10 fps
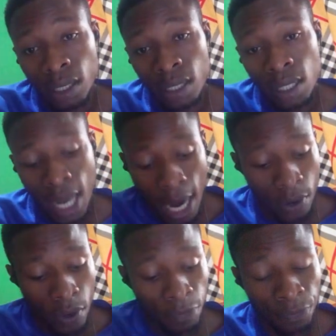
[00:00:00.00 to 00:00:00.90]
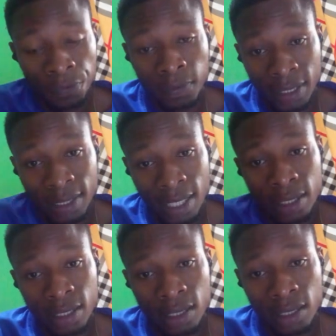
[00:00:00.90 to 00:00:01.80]
error detection.
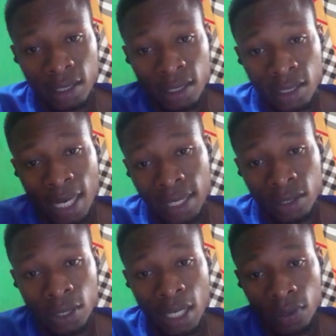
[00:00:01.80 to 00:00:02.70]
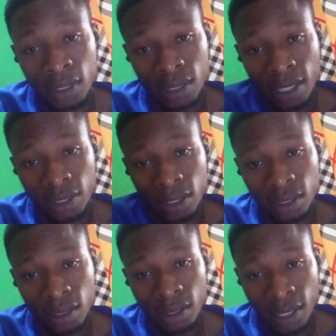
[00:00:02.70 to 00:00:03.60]
They handle error detections,
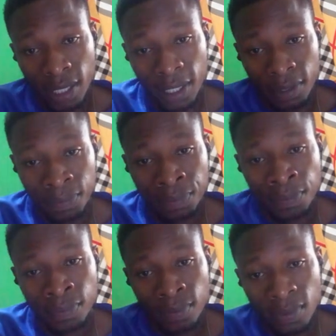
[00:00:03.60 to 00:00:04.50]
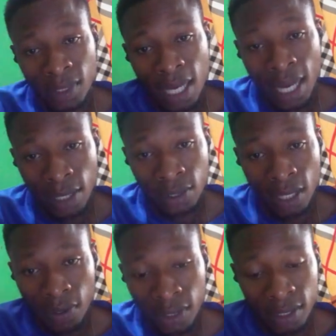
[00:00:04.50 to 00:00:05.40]
okay. They handle error
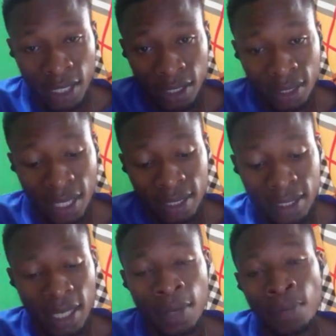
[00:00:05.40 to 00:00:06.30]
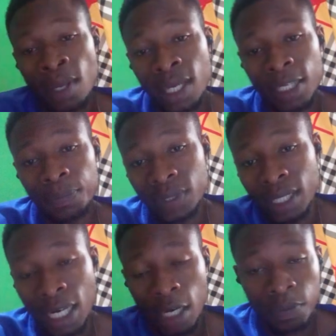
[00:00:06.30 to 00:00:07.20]
detection. That's the input and
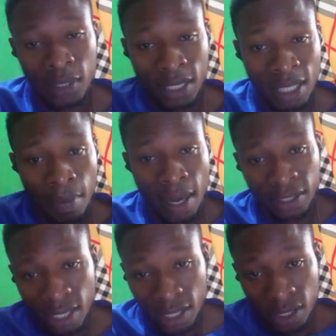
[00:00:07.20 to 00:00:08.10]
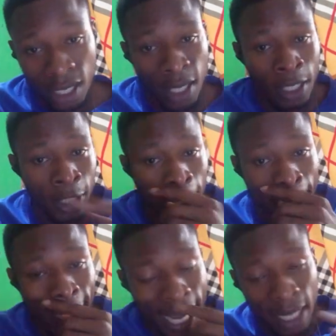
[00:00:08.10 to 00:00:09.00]
output system architecture. They
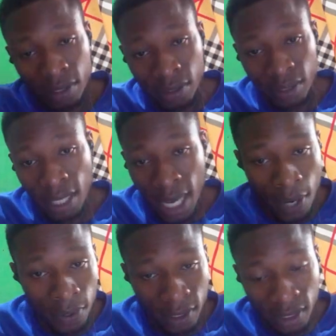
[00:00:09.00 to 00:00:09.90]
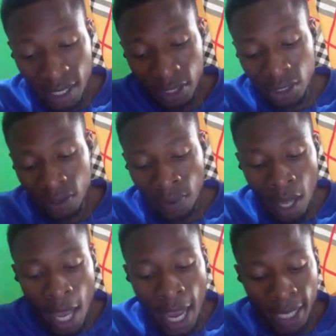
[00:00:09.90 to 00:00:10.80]
handle the errors detection.
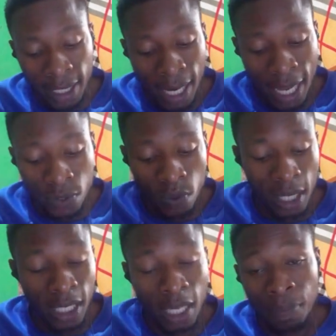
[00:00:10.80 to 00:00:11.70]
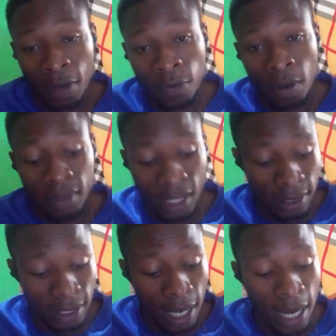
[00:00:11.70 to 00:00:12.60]
And the last one, they perform
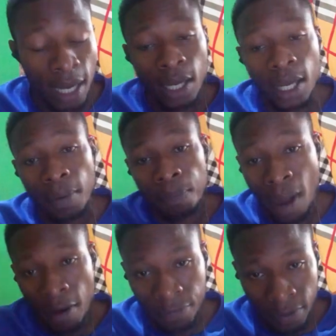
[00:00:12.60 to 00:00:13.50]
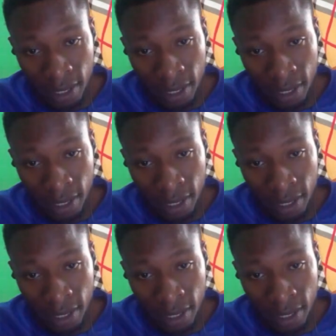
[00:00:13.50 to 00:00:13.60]
data buffering.